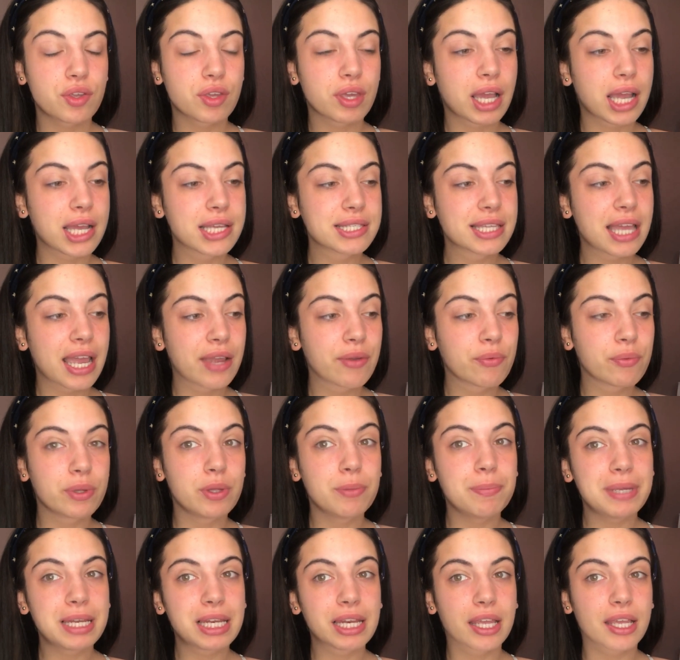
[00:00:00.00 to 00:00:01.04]
Guys, I
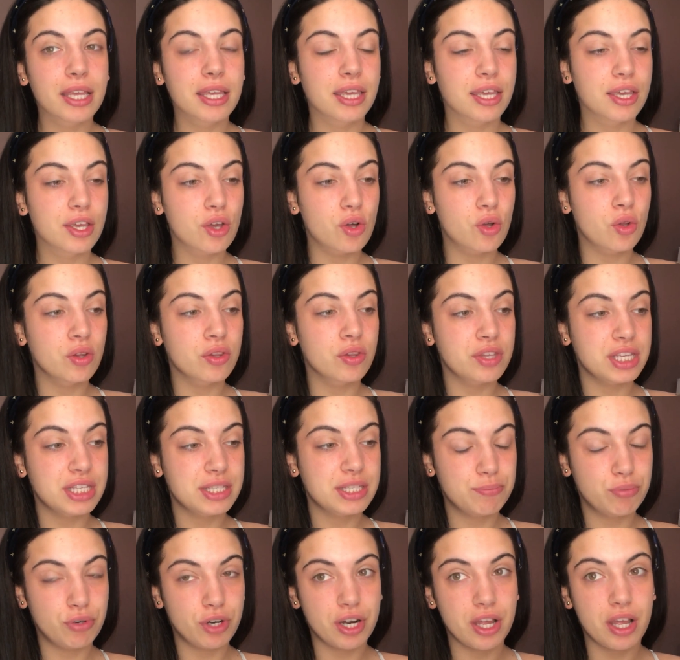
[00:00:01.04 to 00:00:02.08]
will be linking all
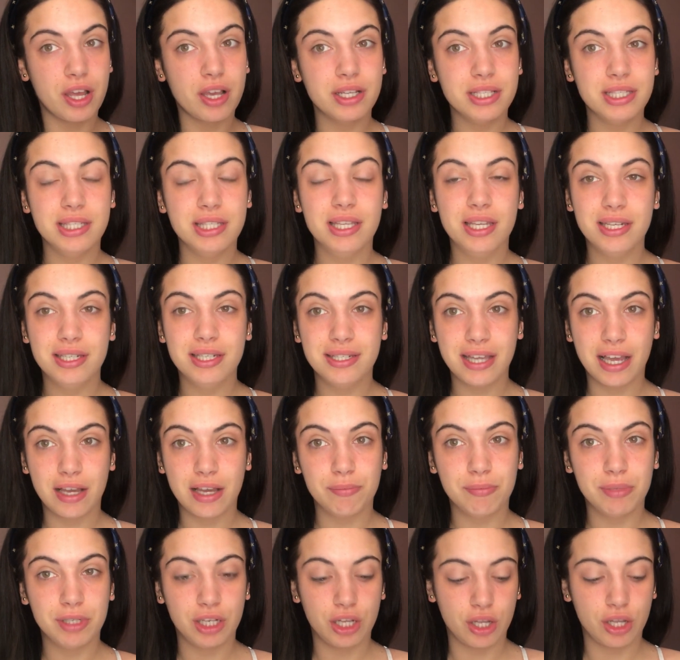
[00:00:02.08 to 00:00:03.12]
these products
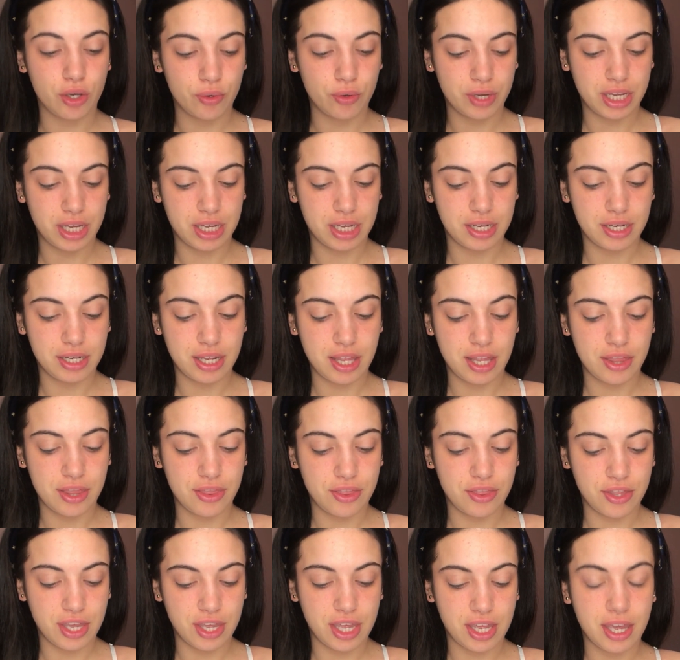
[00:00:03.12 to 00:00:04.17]
down below in
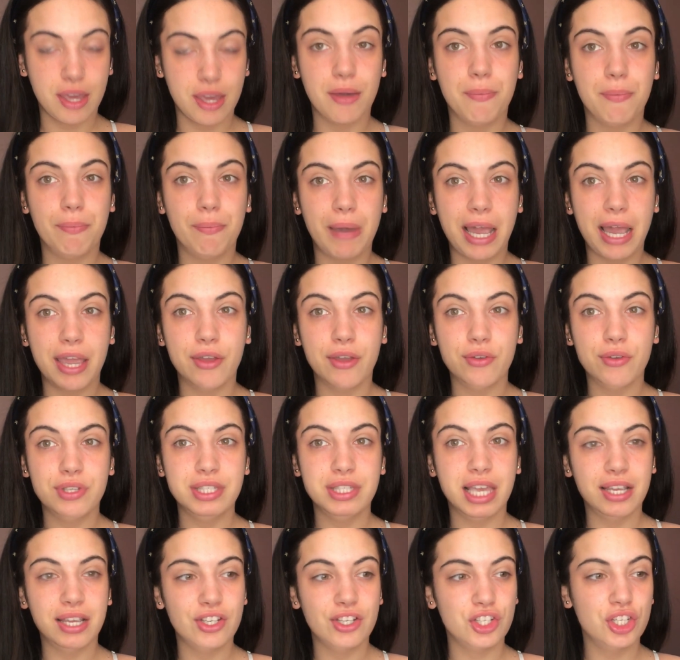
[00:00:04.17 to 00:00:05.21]
the bio
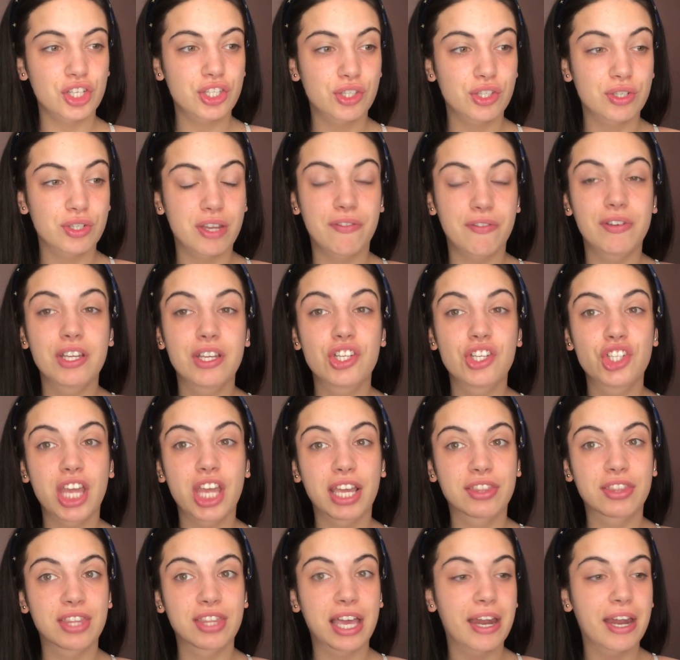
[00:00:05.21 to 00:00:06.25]
section, so definitely
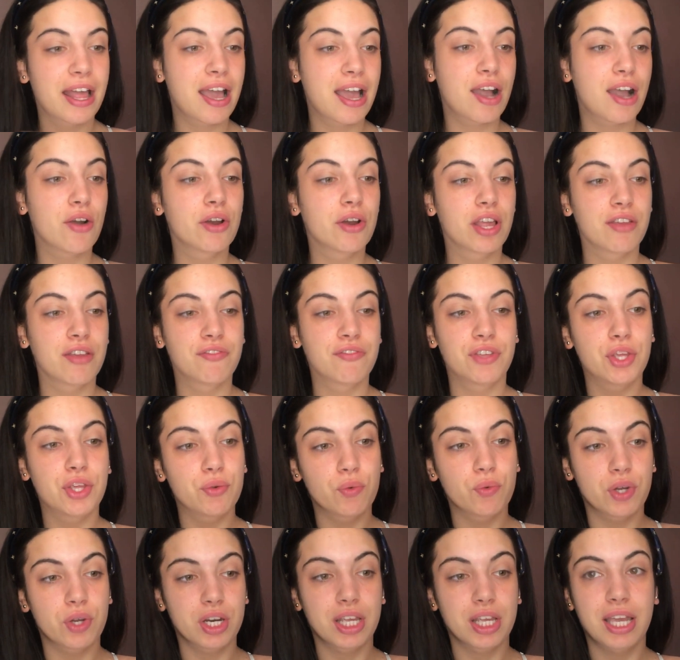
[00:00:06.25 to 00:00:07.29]
check that out if you
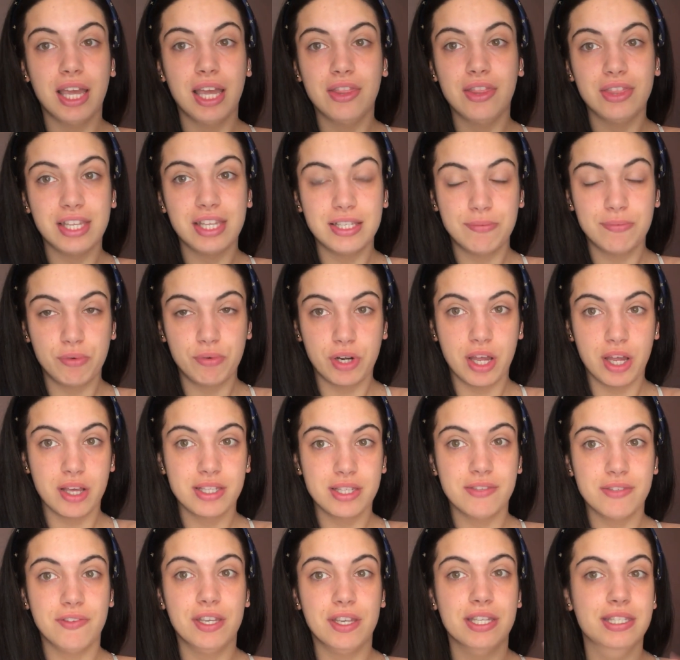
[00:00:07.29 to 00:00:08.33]
want to get these
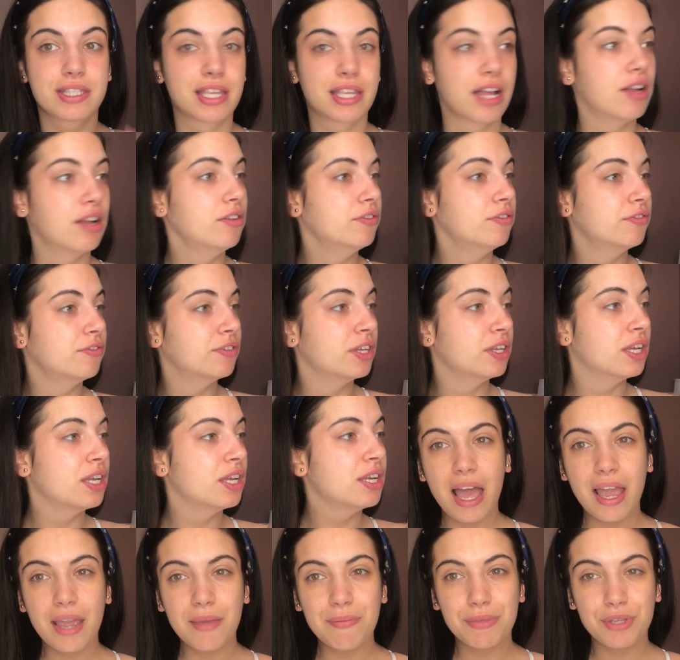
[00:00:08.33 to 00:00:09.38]
products for yourself.
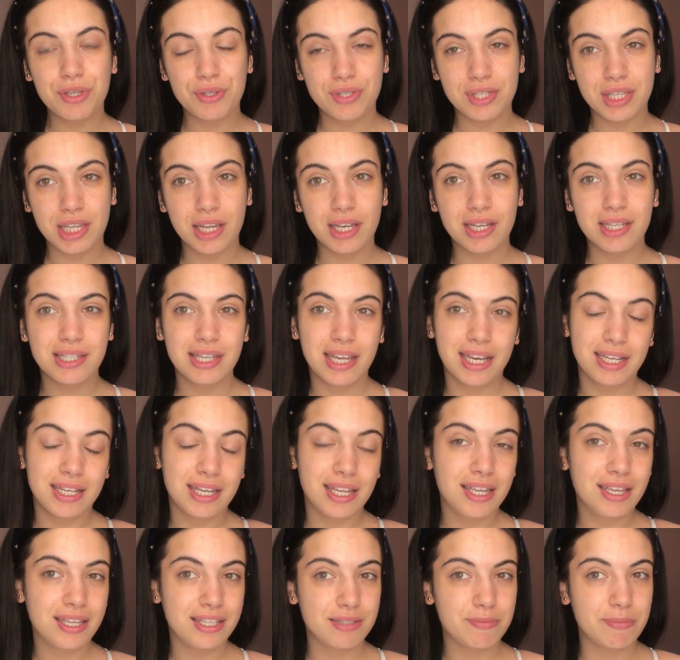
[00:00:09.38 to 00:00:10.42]
I'm using
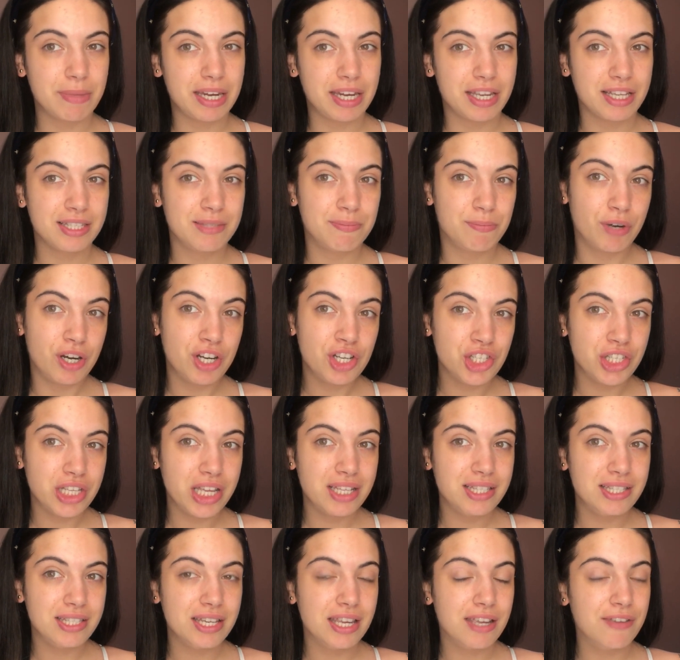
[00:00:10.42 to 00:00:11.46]
Technic Cosmetics brush
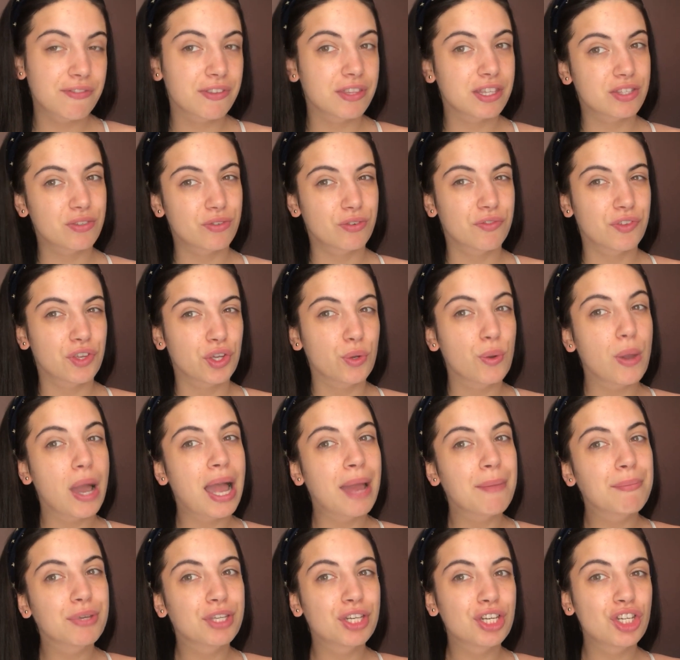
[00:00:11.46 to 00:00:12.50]
set today for this review.
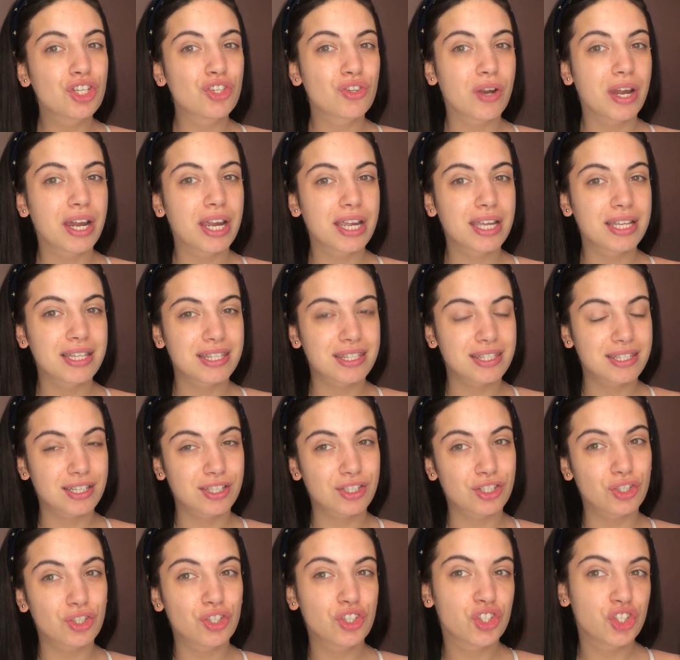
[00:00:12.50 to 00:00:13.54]
I'm going to try and
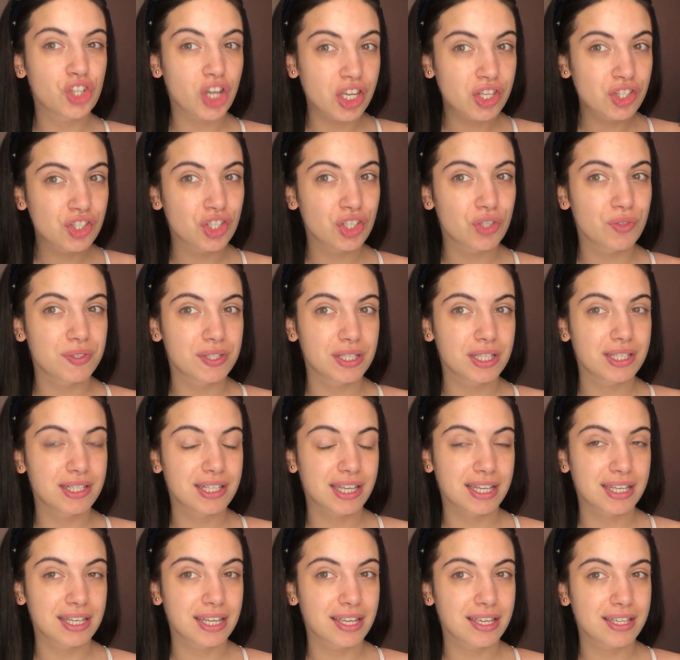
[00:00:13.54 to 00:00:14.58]
stick to just using
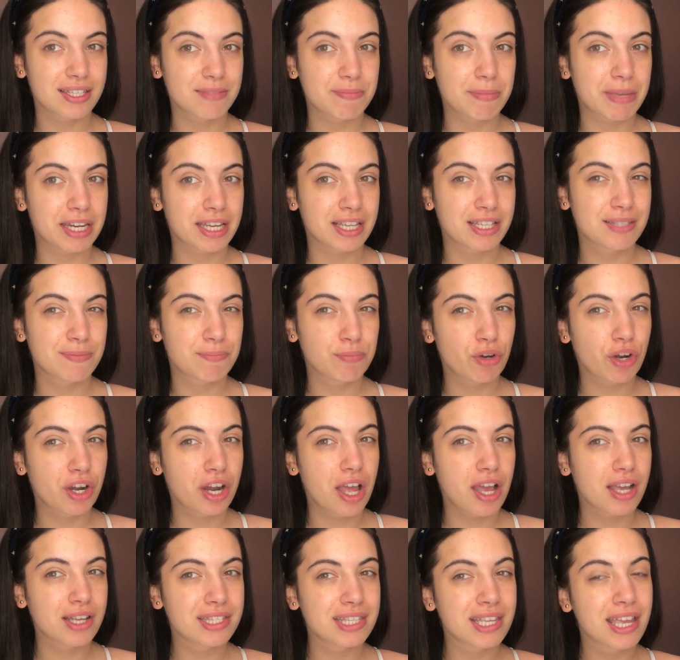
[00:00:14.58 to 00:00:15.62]
Technic Cosmetics
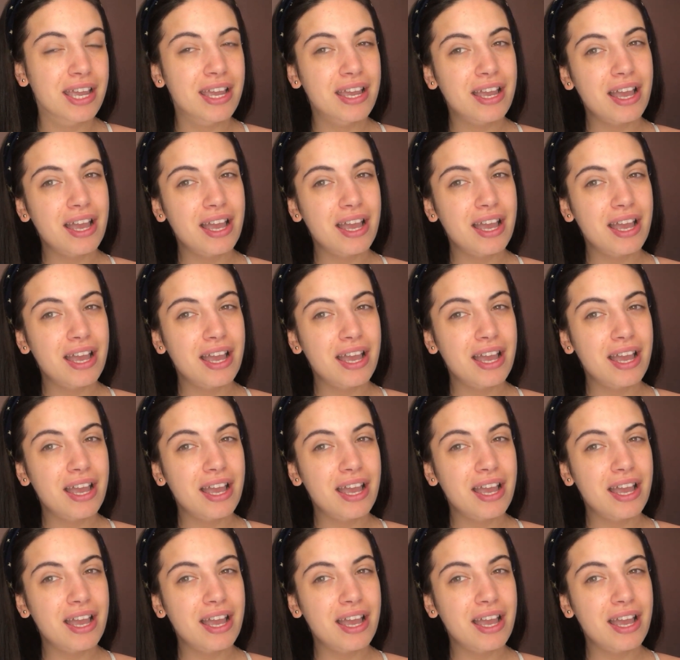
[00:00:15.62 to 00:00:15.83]
products.